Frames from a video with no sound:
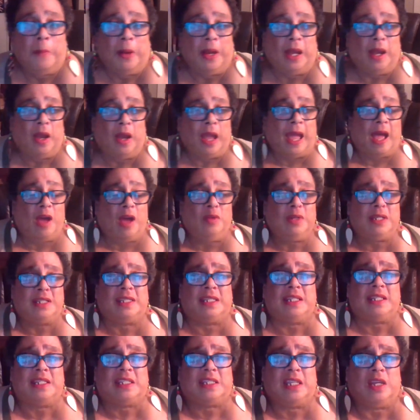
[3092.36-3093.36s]
Well, how
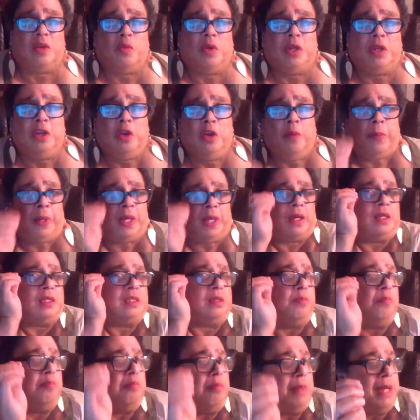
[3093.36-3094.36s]
does it sit with you?
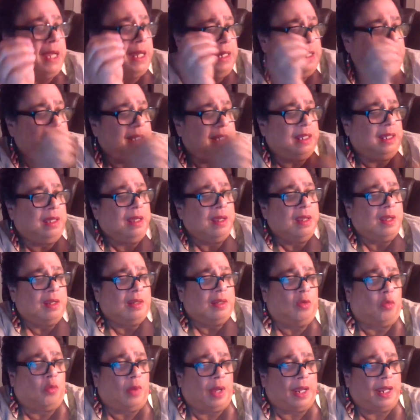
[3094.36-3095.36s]
Because mainly
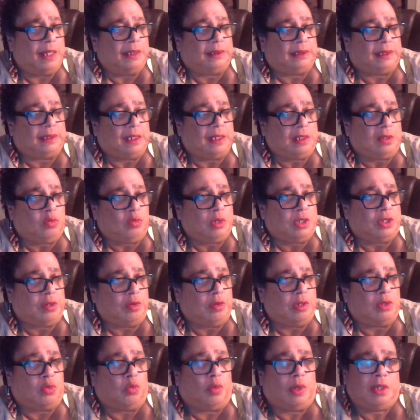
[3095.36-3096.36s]
the way it sits with
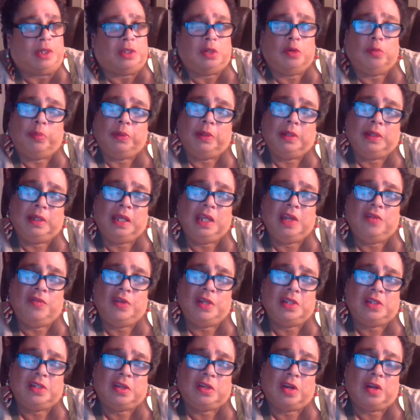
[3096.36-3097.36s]
you is what you
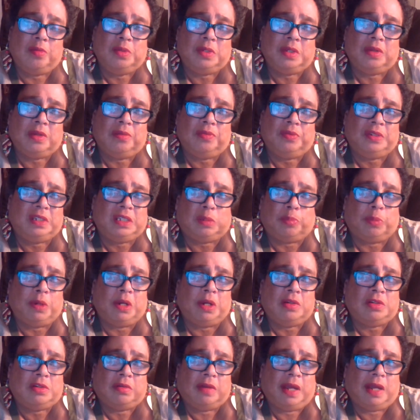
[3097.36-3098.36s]
believe in terms of
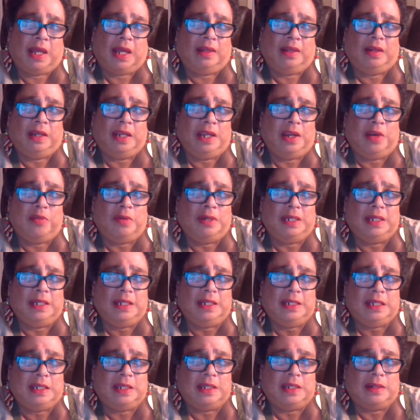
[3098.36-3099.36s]
spirituality and
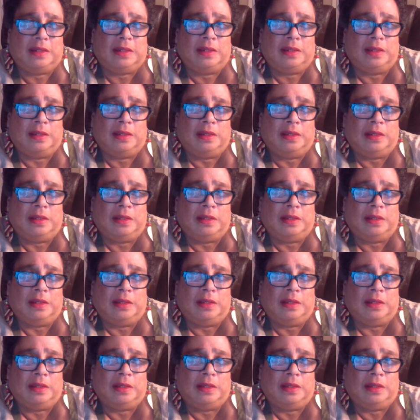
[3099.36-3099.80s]
religion.